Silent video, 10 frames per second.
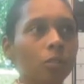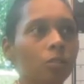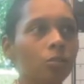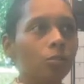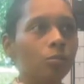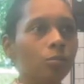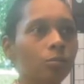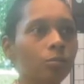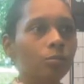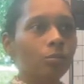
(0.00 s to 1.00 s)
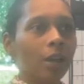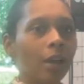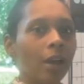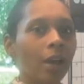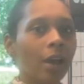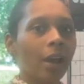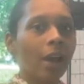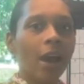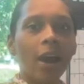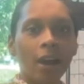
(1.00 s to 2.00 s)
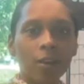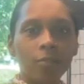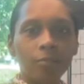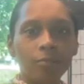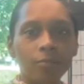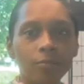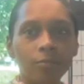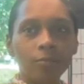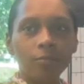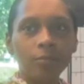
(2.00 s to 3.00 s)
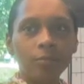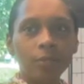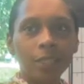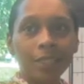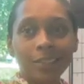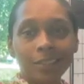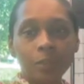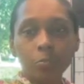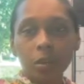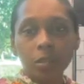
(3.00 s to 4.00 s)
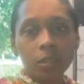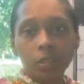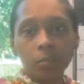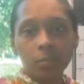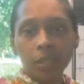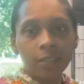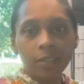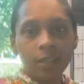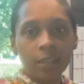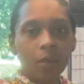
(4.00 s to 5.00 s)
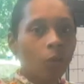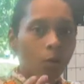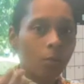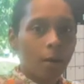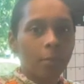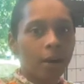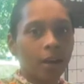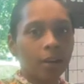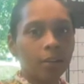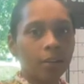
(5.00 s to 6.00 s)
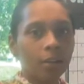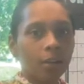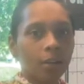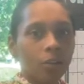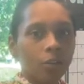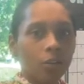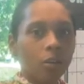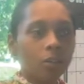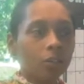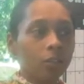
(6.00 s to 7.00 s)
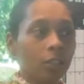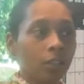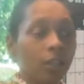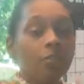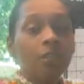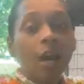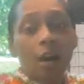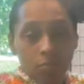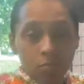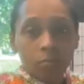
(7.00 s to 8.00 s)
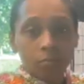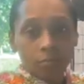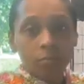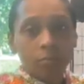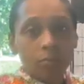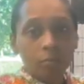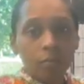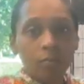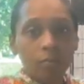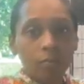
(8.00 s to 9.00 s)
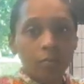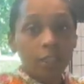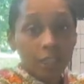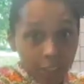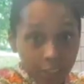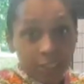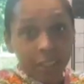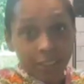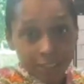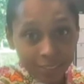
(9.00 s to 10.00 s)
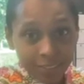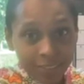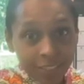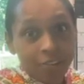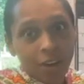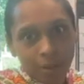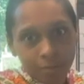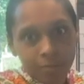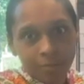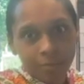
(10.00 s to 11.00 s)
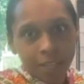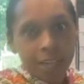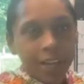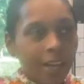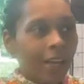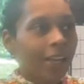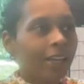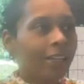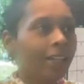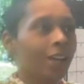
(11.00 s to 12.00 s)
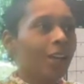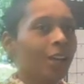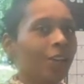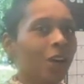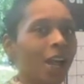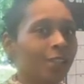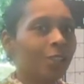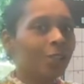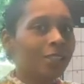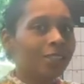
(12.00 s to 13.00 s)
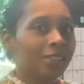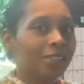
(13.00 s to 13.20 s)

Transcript: to have this person, place, thing on my mind. Give it up. Literally, give up. And you gotta do it